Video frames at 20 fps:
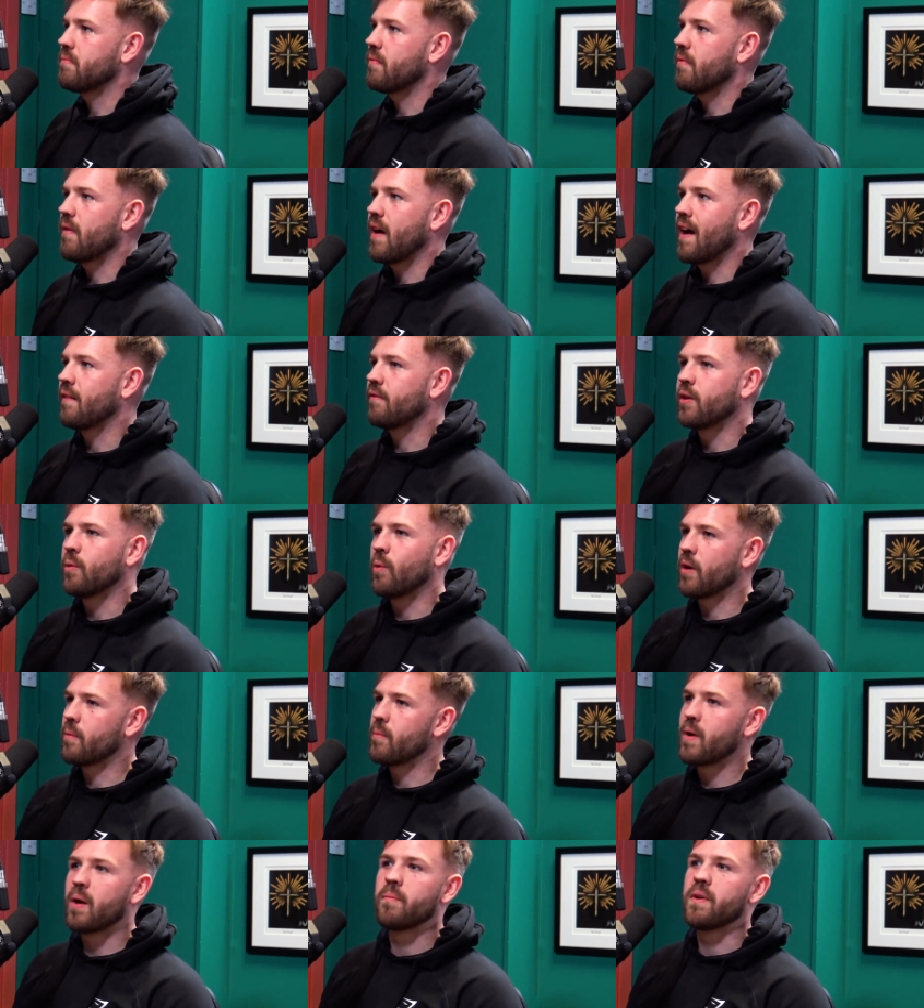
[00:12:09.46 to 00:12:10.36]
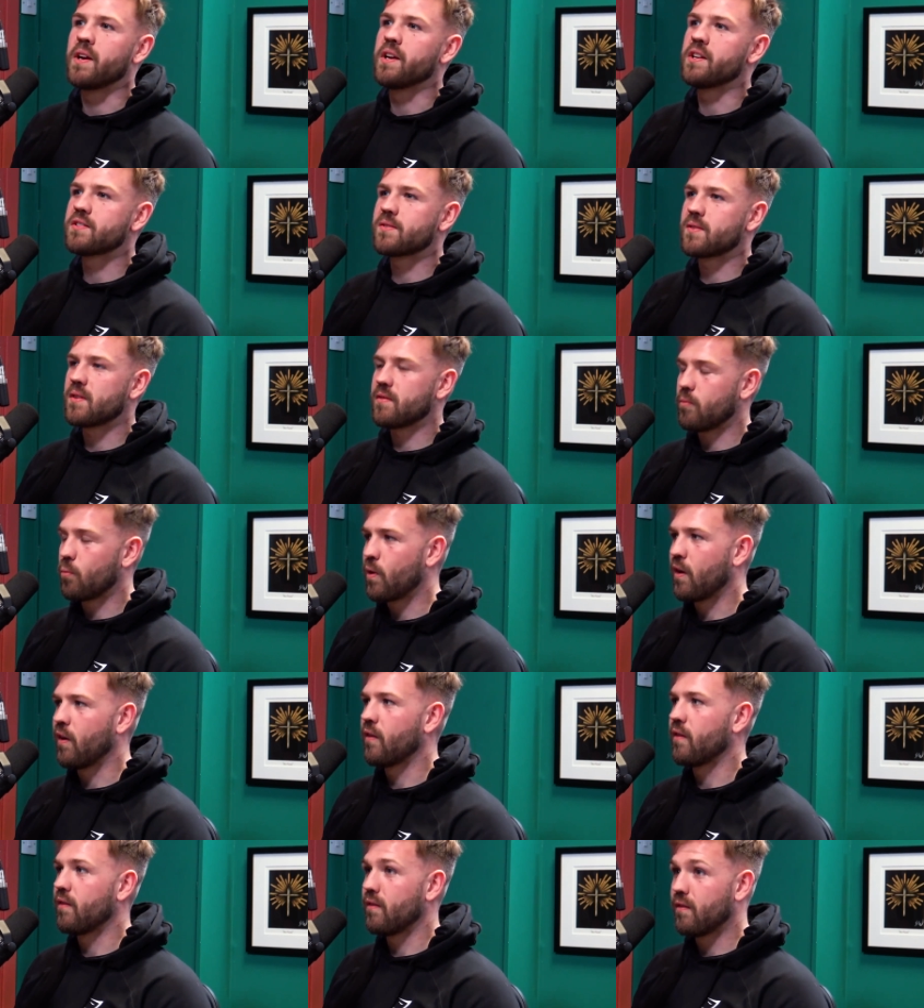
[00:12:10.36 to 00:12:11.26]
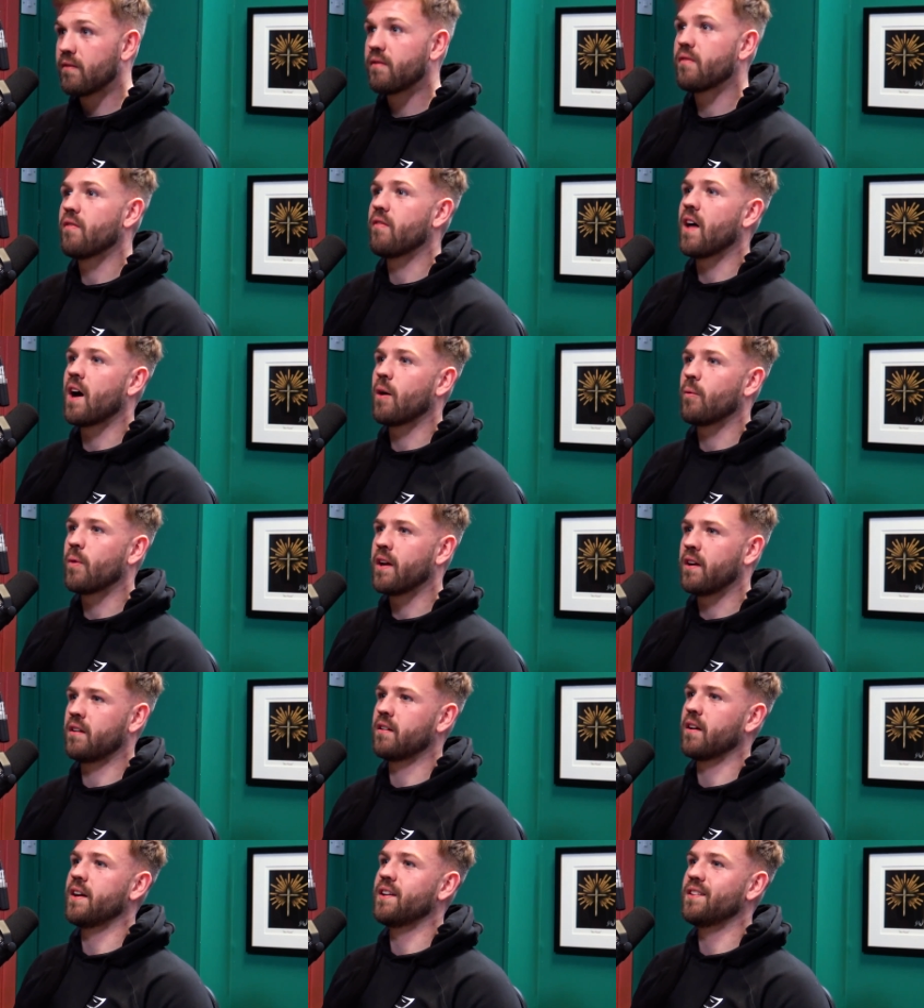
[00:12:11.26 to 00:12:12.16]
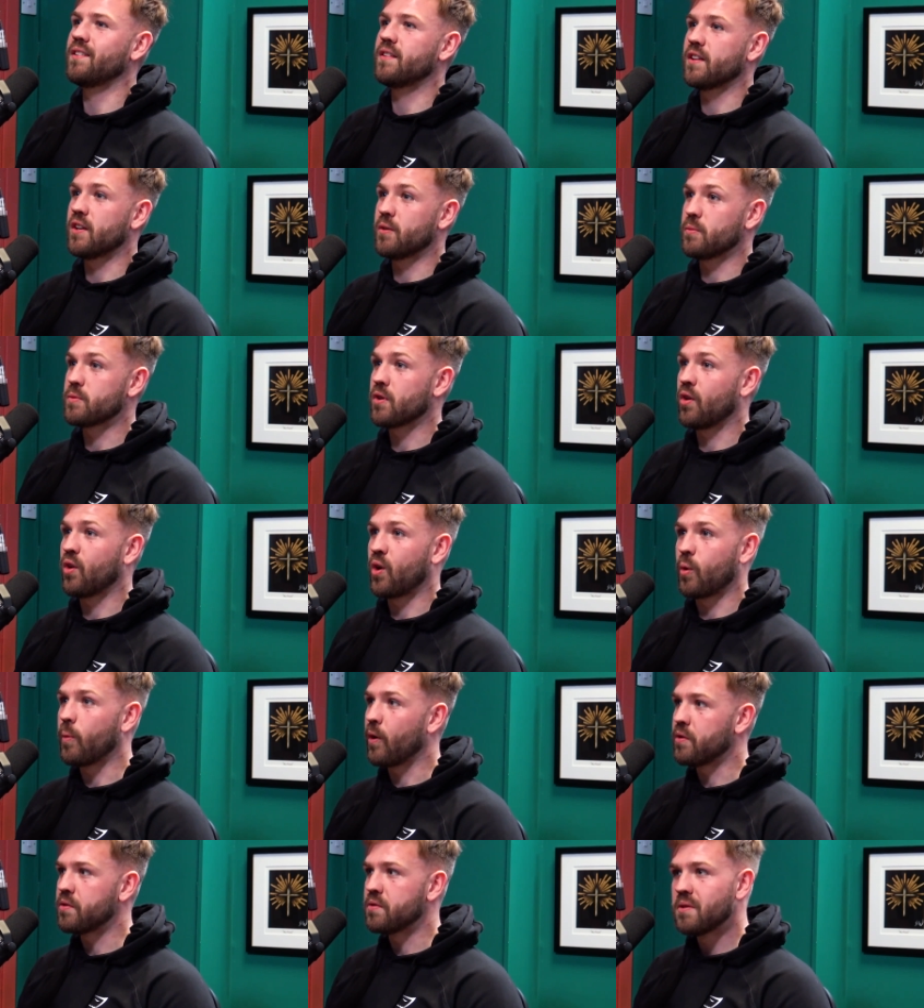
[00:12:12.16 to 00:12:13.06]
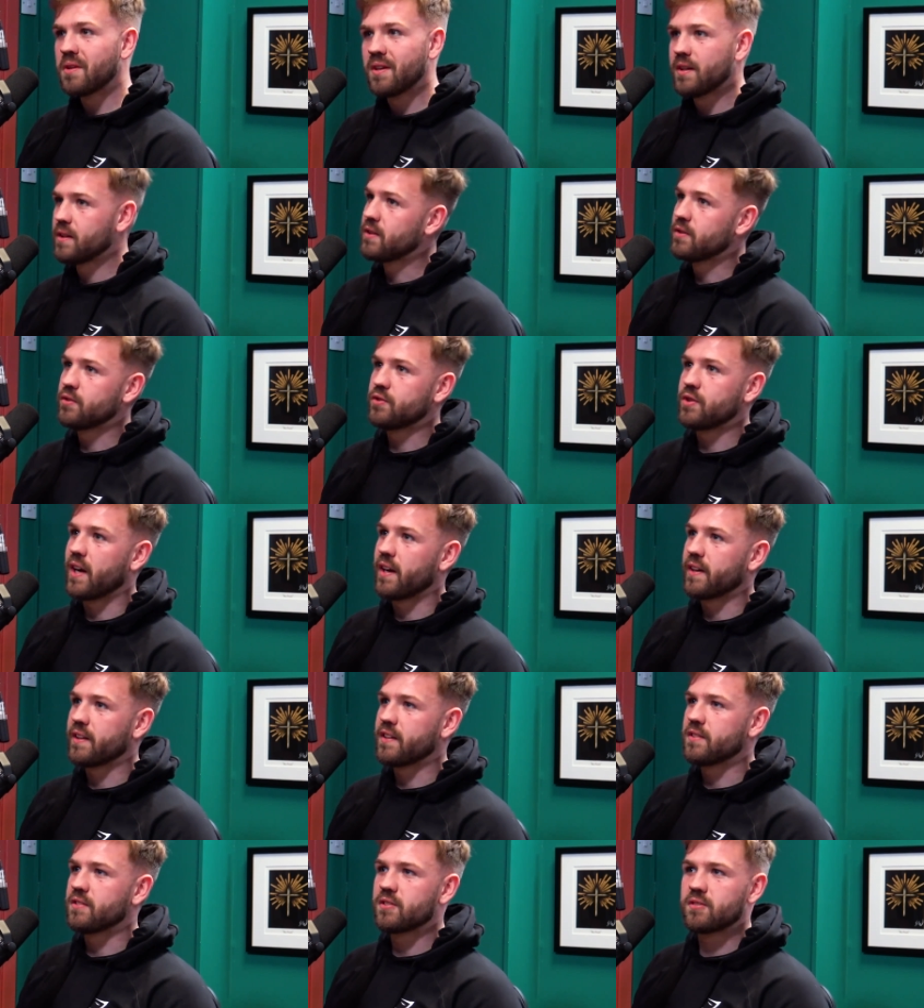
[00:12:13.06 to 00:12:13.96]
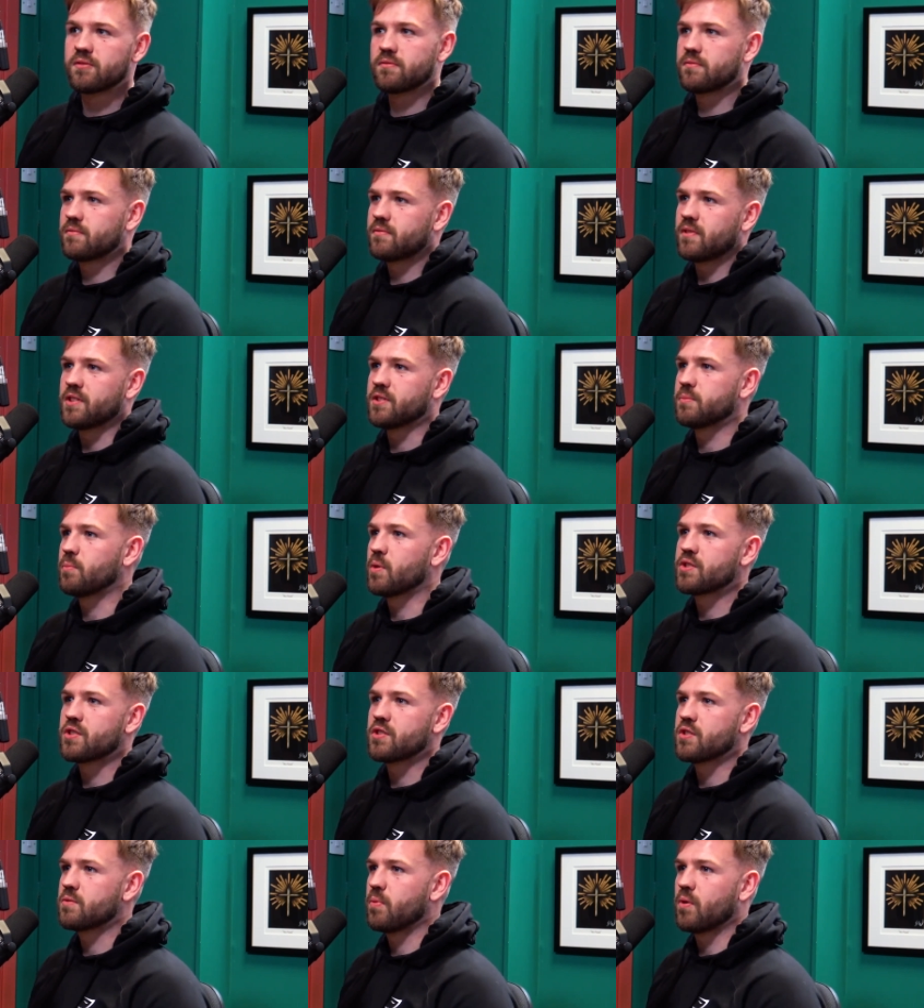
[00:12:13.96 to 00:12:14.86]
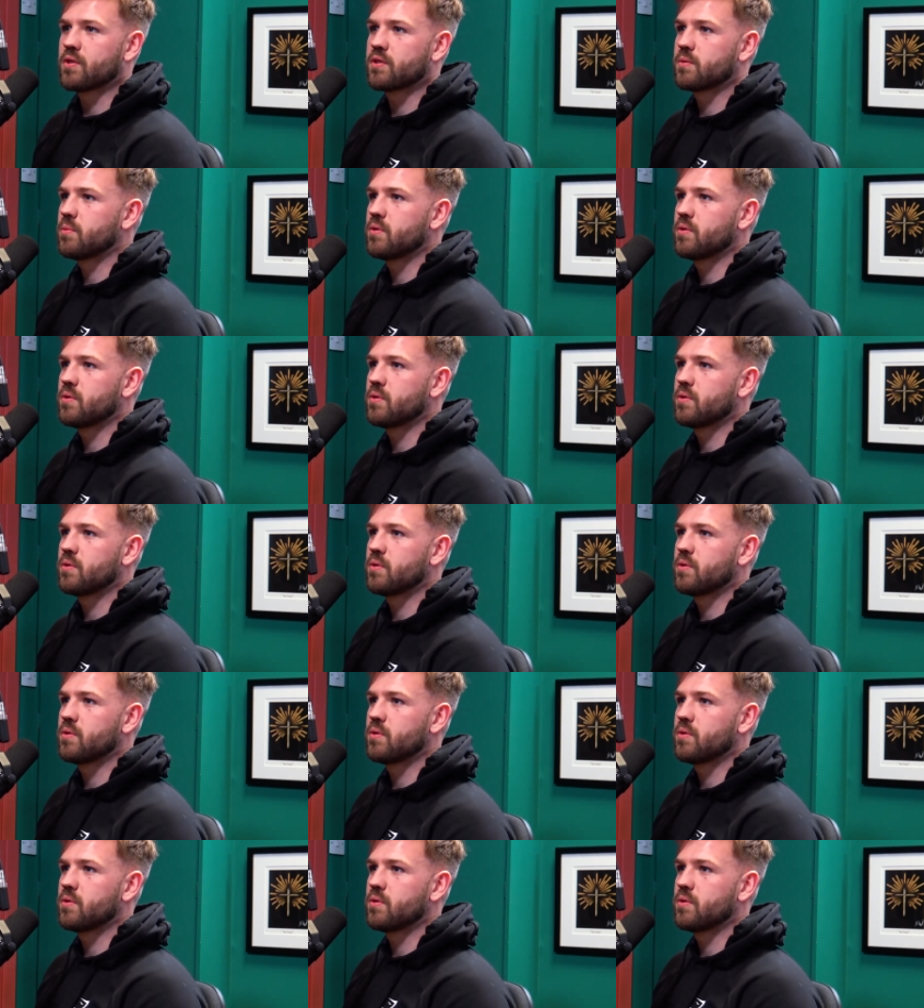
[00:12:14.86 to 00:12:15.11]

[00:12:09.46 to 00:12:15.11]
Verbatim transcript: every one of my mates were that way inclined that it was all about shagging his as much as, as possible.